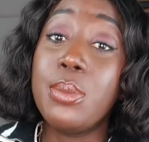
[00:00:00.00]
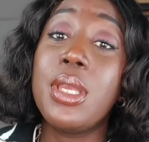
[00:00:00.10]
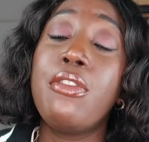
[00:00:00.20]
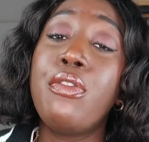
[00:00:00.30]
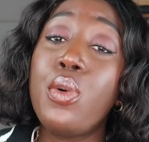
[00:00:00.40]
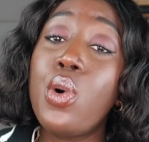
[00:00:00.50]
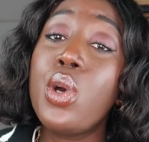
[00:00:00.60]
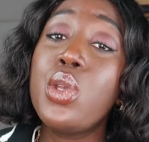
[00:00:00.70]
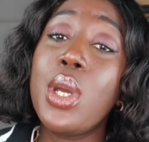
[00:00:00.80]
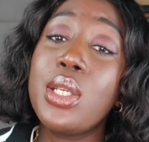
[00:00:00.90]

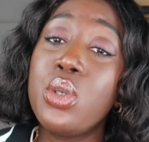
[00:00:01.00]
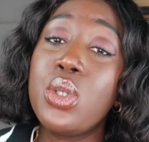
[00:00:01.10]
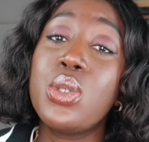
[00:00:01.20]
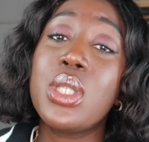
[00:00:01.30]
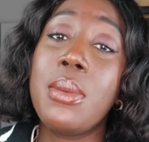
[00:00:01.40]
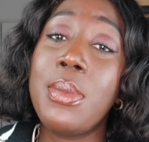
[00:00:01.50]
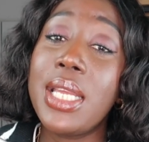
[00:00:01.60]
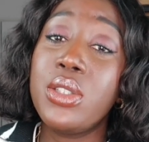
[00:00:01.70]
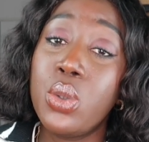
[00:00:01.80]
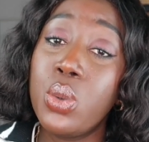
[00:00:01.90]
Before you introduce a
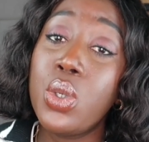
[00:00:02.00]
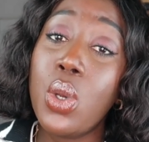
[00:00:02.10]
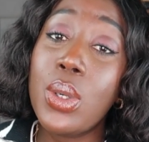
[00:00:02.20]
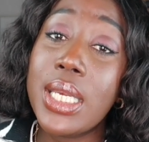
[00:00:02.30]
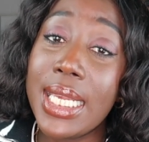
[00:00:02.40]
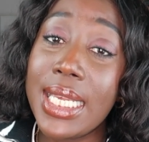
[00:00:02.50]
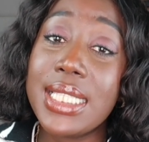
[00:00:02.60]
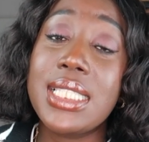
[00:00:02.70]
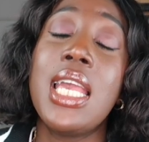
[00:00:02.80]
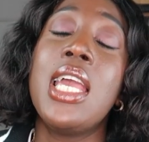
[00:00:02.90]
man to your
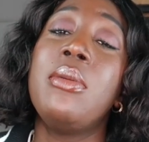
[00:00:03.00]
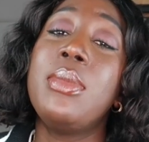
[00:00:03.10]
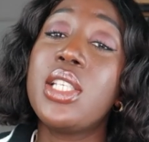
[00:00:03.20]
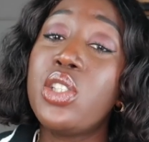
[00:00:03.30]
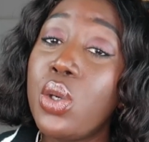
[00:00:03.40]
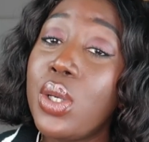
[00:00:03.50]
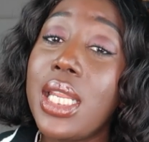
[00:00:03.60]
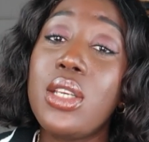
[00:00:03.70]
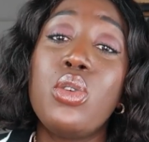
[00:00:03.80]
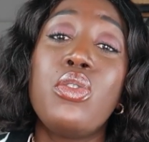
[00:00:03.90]
kids, make sure
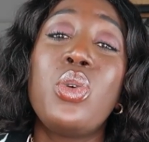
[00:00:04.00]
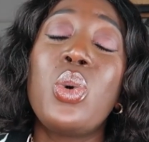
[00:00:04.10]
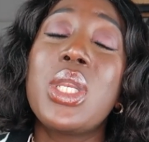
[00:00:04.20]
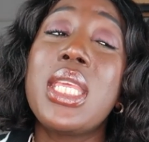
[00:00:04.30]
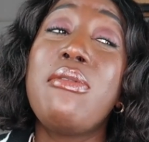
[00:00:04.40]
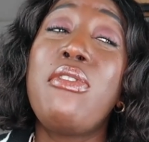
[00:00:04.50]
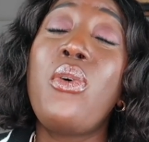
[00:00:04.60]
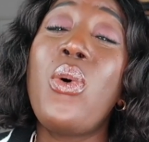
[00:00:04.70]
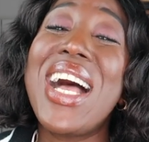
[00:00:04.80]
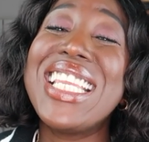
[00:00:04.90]
that you've known him
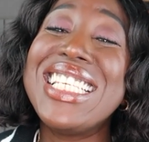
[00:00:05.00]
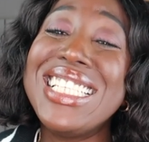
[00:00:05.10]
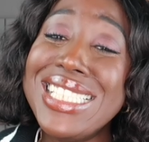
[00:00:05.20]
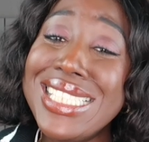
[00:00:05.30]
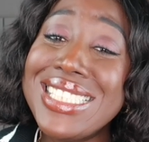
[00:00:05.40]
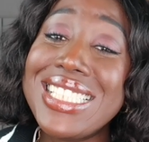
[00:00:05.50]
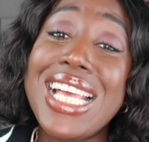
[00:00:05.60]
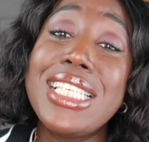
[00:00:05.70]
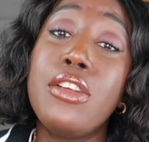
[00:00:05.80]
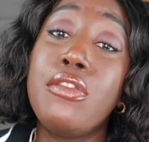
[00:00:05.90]
for at least,
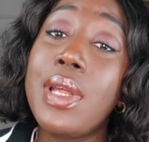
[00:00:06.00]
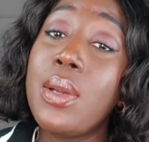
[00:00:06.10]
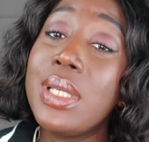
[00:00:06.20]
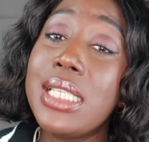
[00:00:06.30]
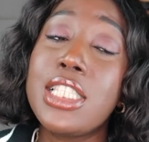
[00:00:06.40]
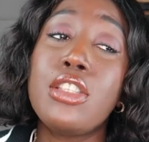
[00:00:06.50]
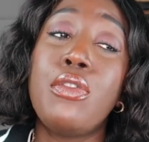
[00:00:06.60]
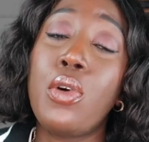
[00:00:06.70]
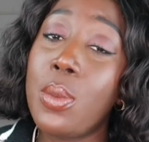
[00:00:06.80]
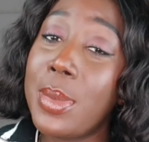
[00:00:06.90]
at the very least,
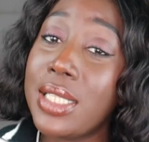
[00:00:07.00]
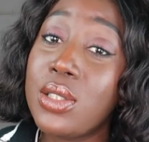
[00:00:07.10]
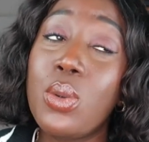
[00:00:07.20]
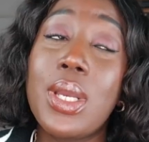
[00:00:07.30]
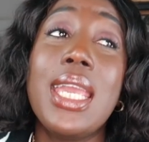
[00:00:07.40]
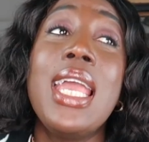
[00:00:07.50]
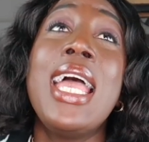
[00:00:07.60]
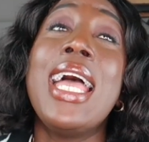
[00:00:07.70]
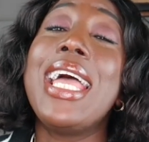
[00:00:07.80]
four months, okay?